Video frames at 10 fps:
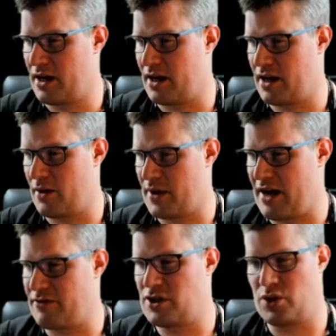We
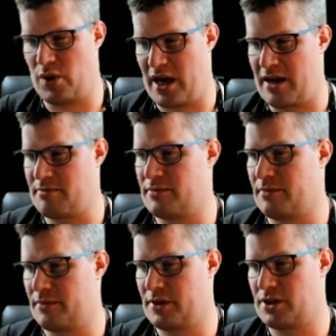have uname
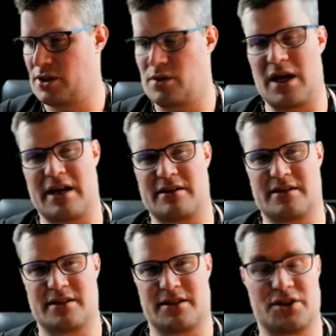to get
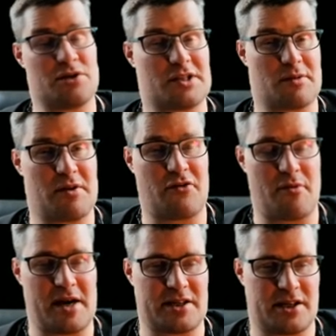system
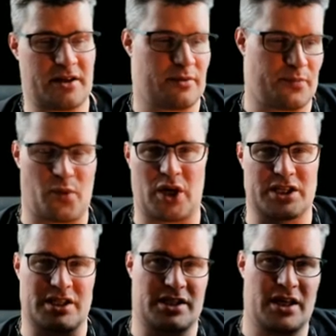information,
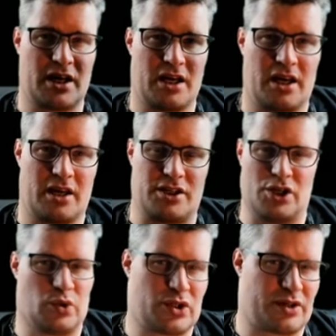what
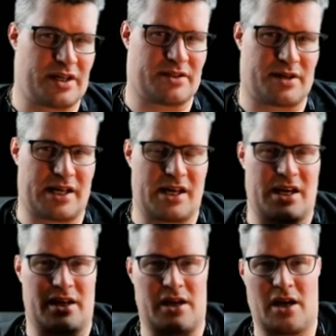user is
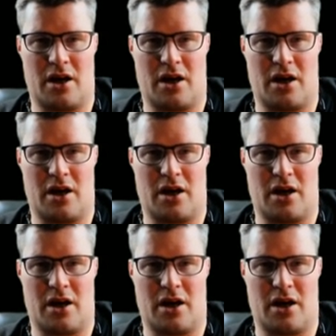running,